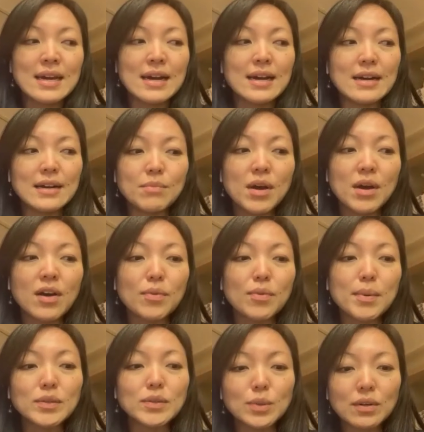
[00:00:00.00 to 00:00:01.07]
Um, have
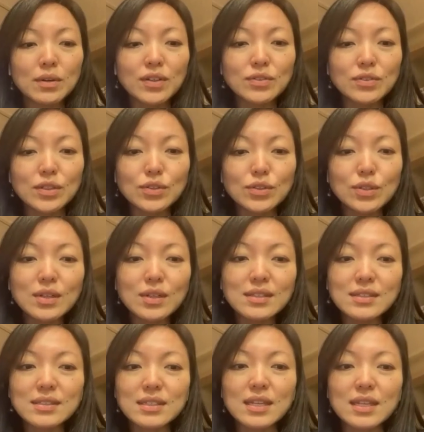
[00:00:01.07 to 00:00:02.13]
about 1,200
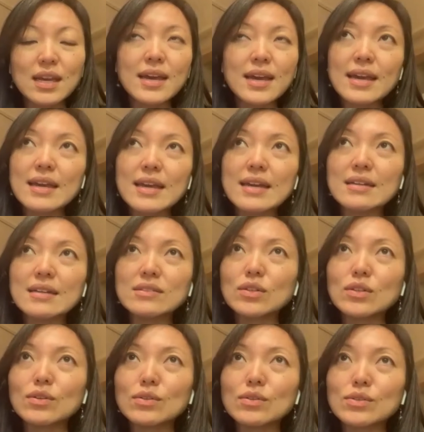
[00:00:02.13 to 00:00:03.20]
students, and
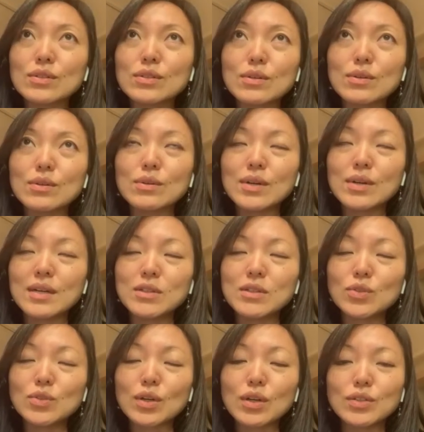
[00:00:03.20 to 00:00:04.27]
also I'm
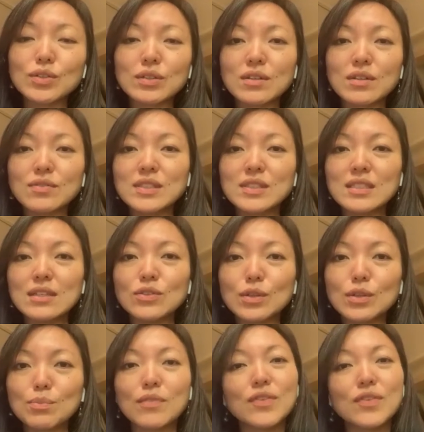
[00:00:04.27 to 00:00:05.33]
in charge of
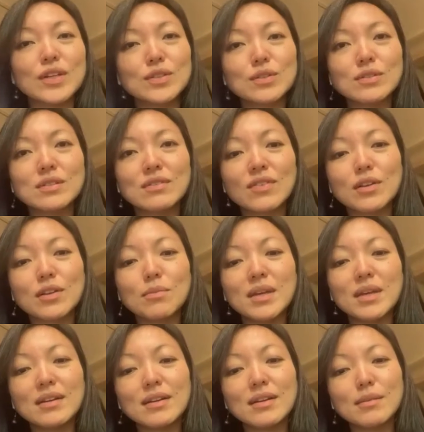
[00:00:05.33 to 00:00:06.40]
teacher professional
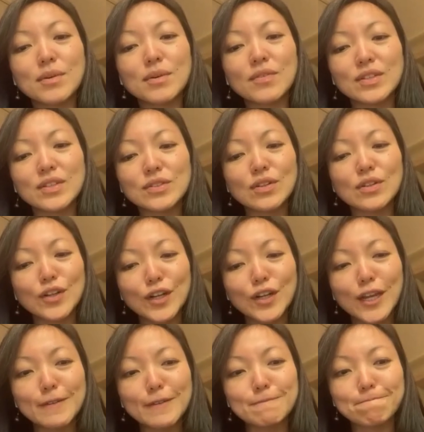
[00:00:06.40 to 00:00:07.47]
development and professional learning.